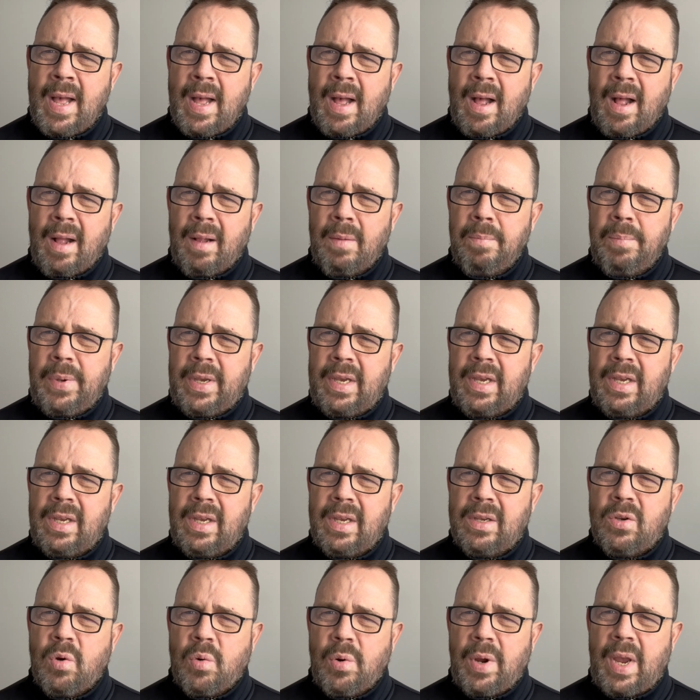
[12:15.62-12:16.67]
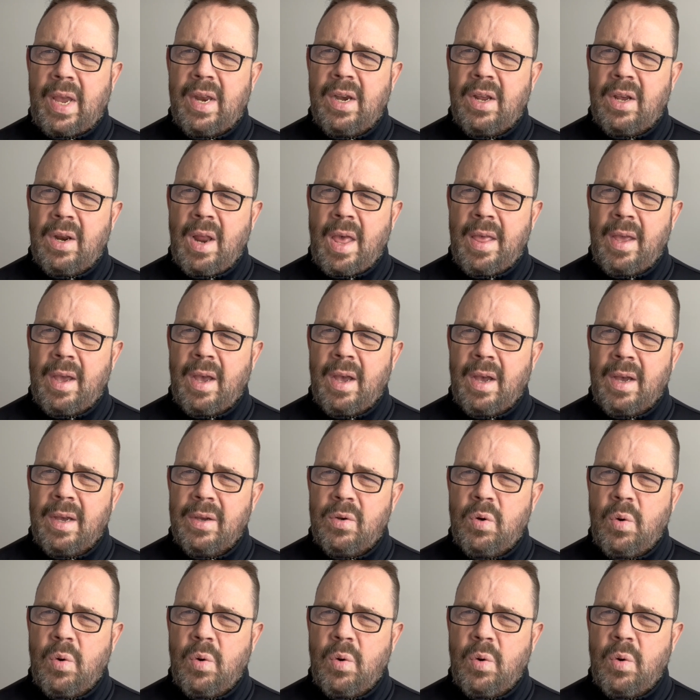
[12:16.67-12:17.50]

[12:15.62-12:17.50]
I'll be created, uh,